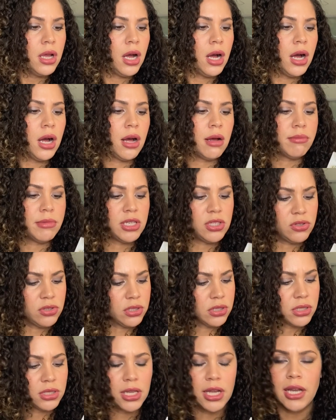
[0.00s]
It's
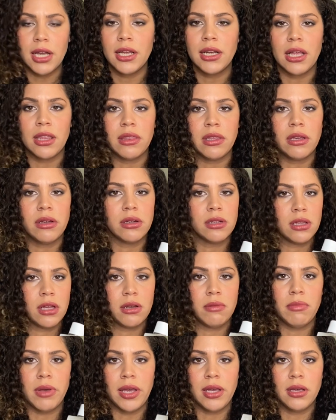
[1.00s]
Guerlain. I think
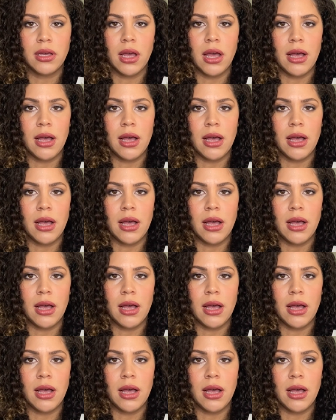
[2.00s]
Guerlain make